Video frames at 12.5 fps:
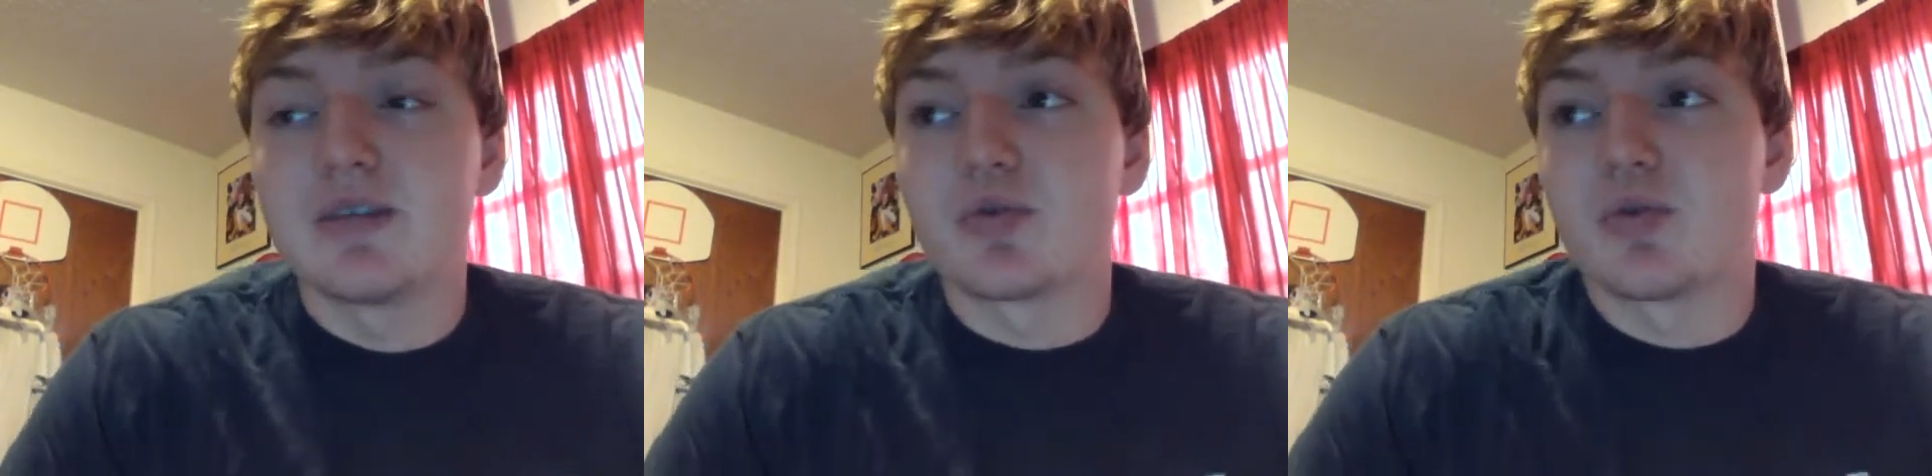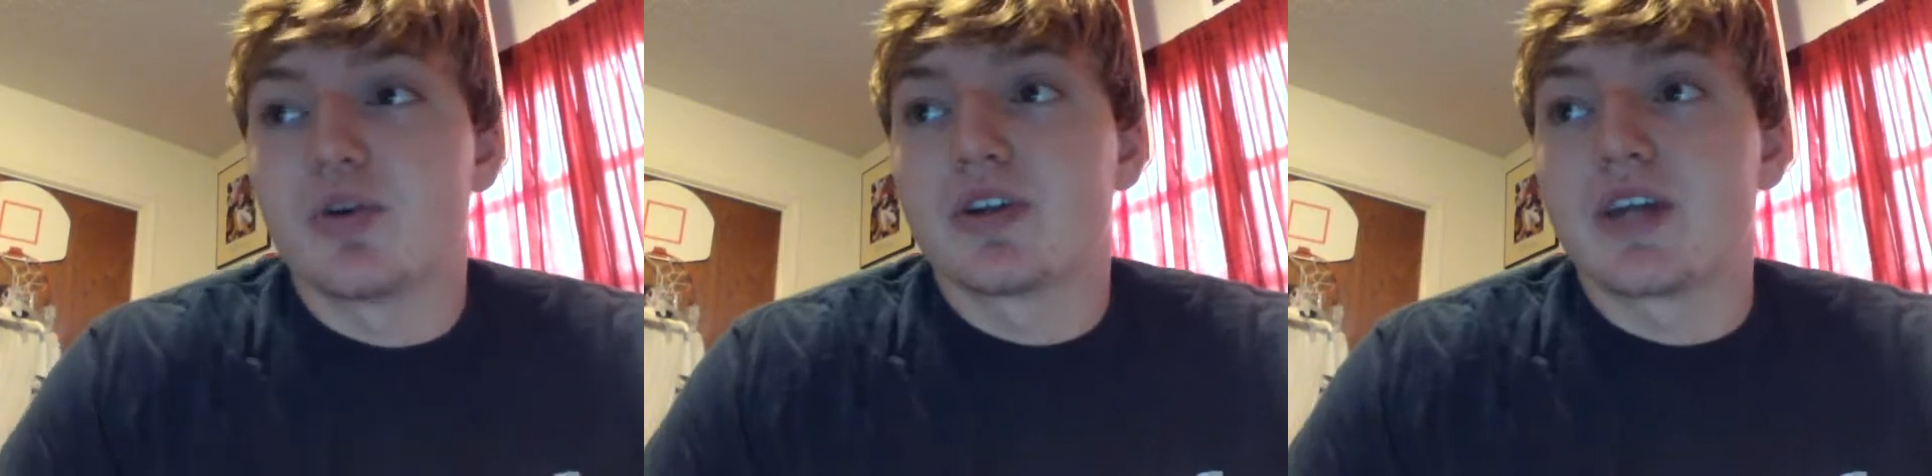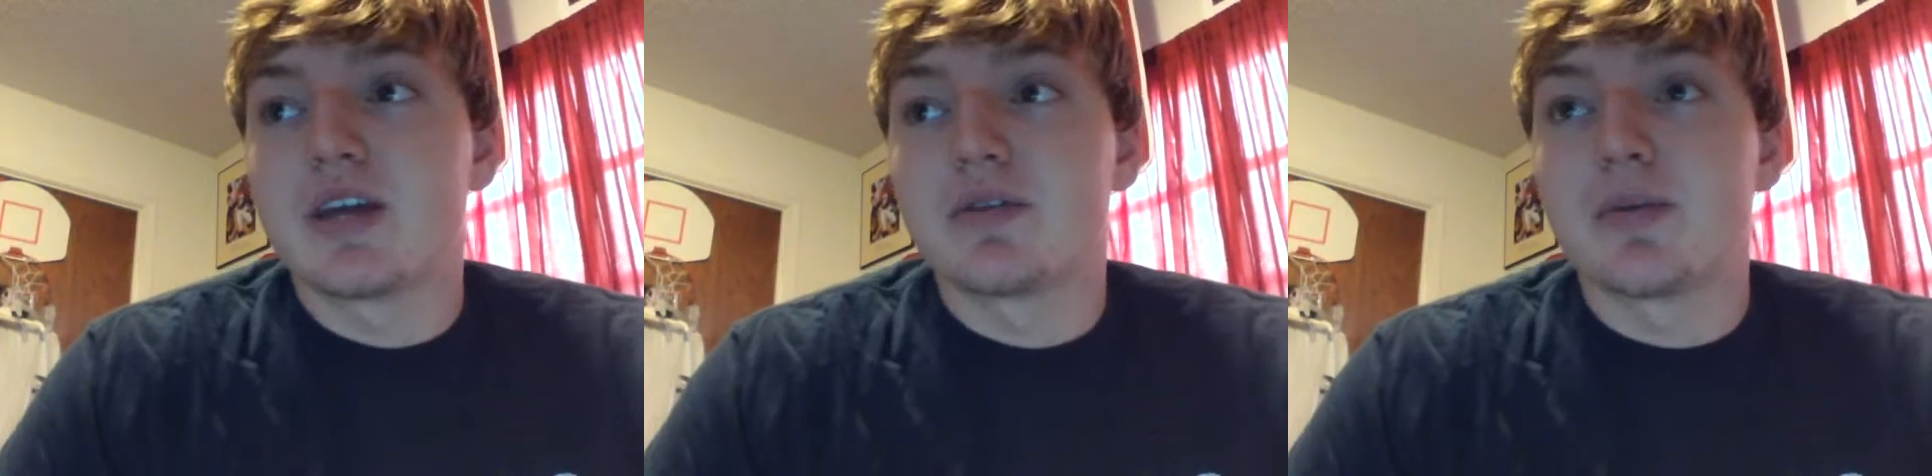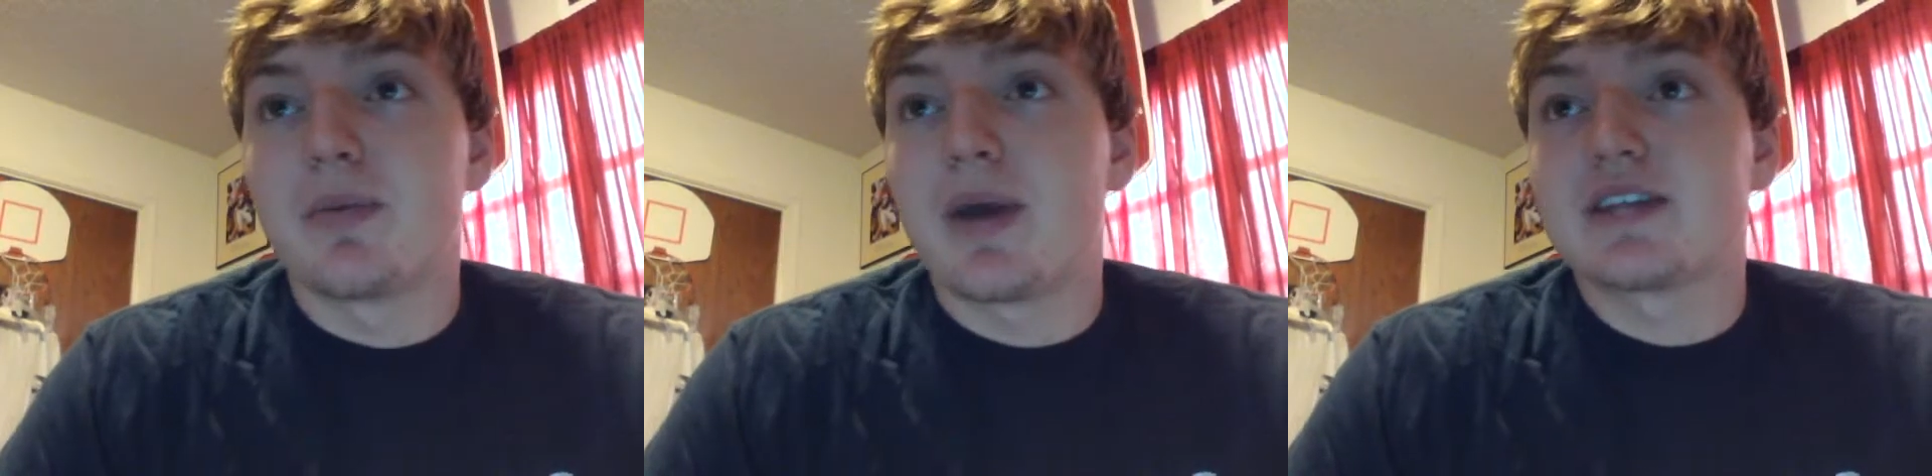The run
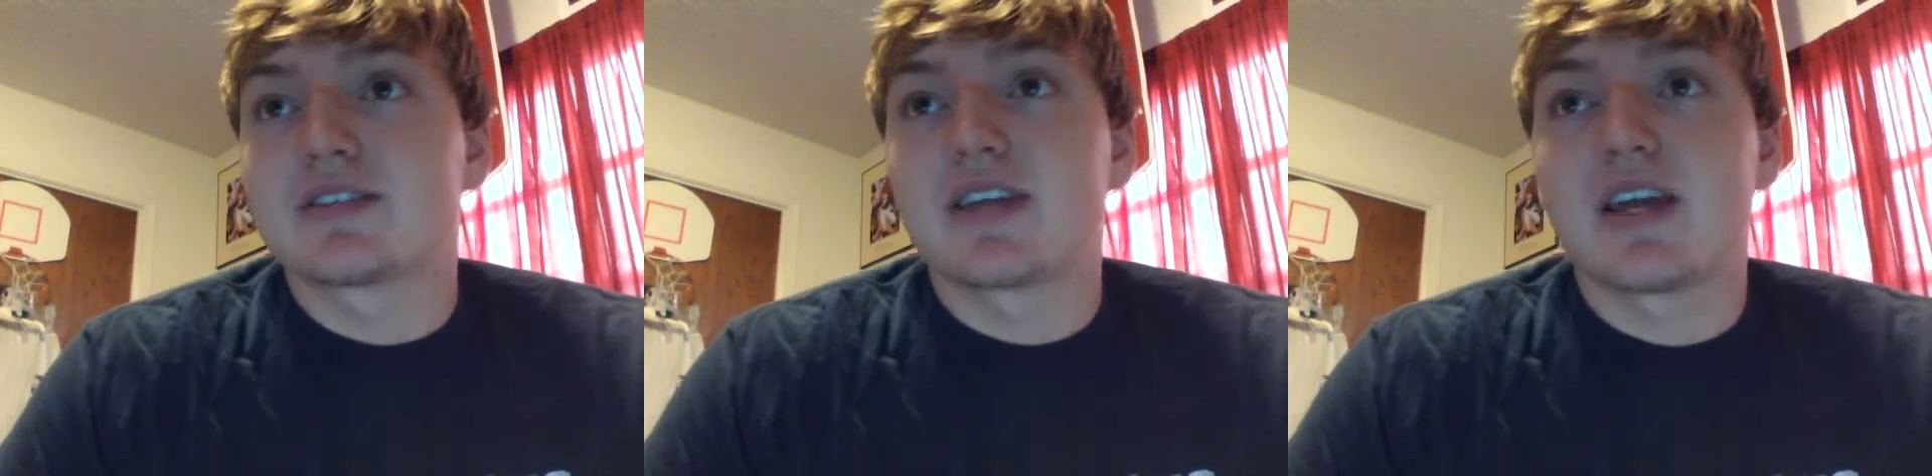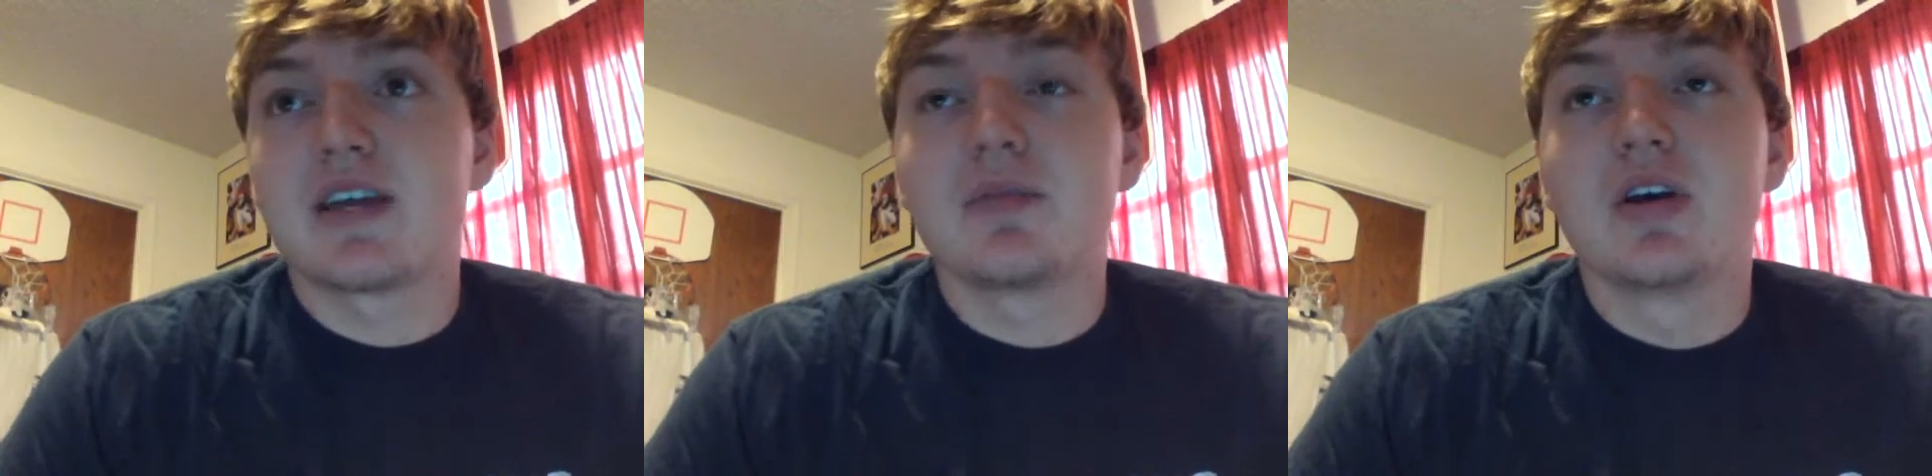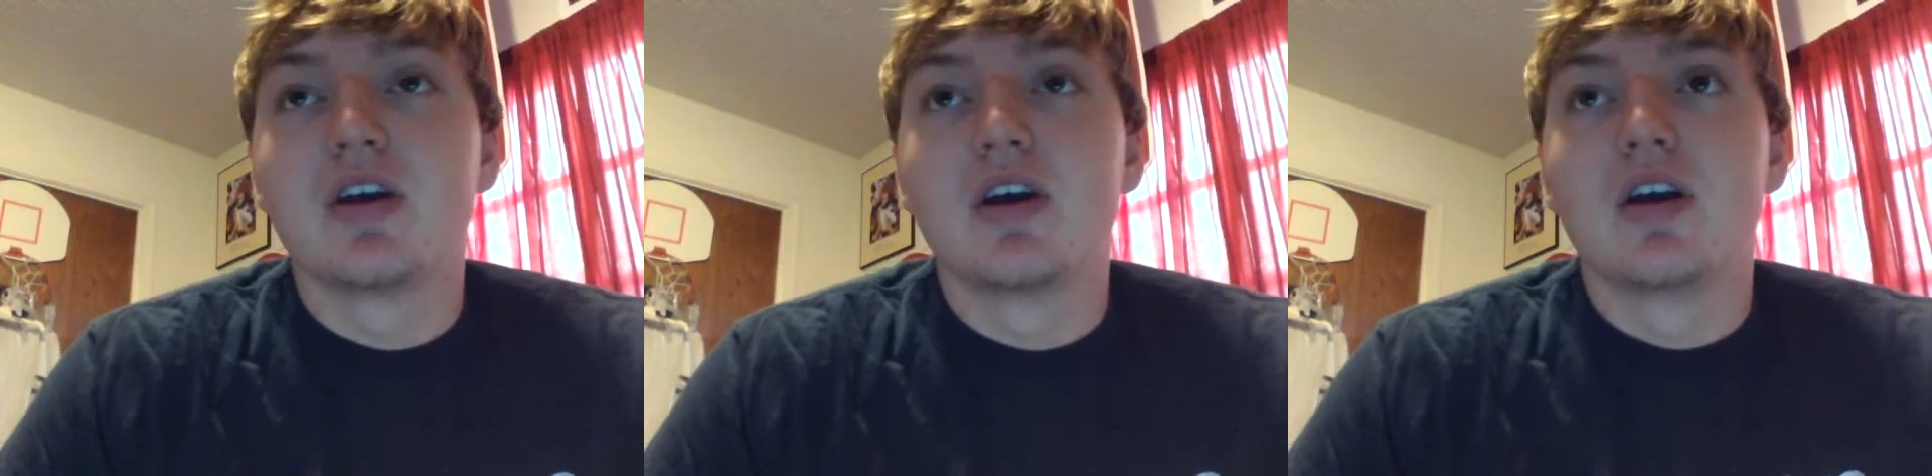game, the pass game,